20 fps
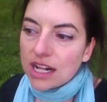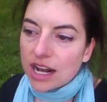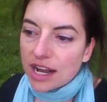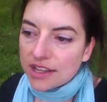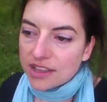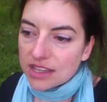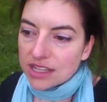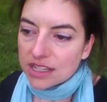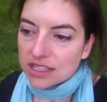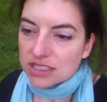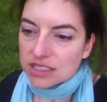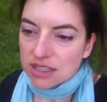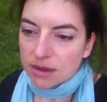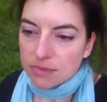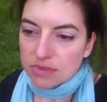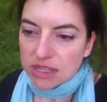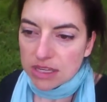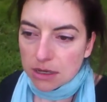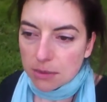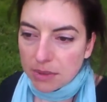I think it's
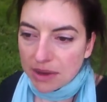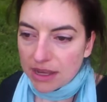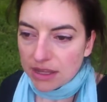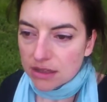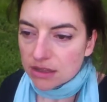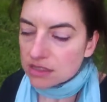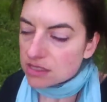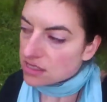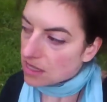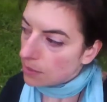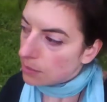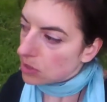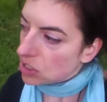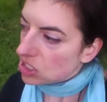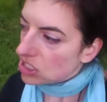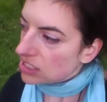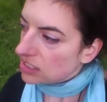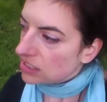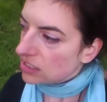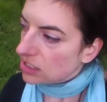something about the
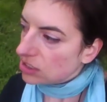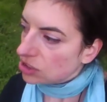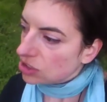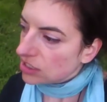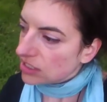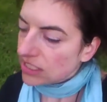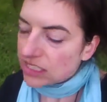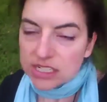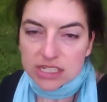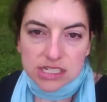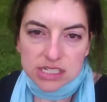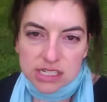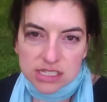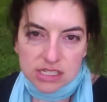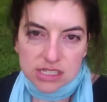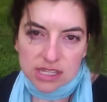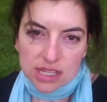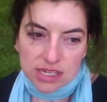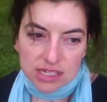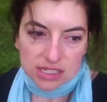summer and the trees and
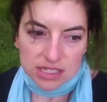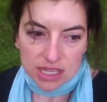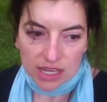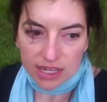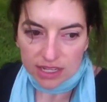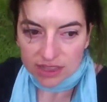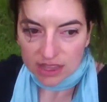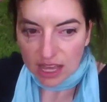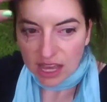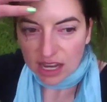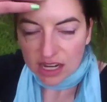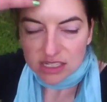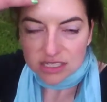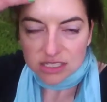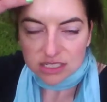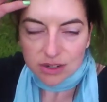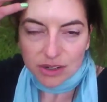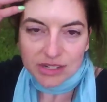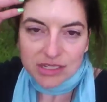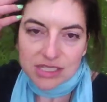things like that, because
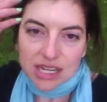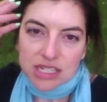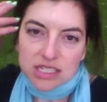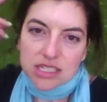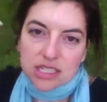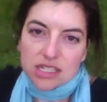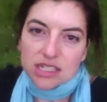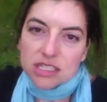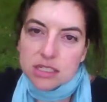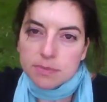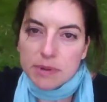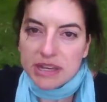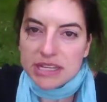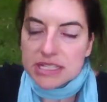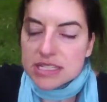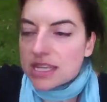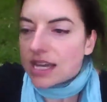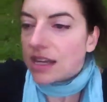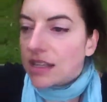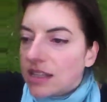it's quite a desolate space
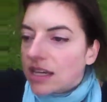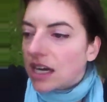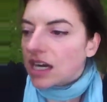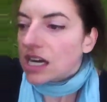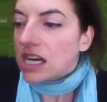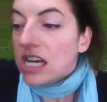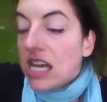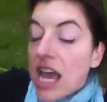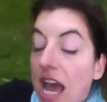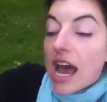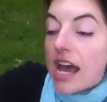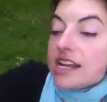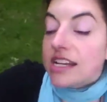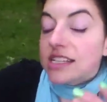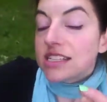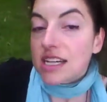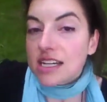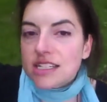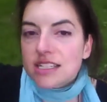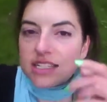down there. And
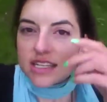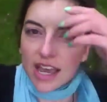it does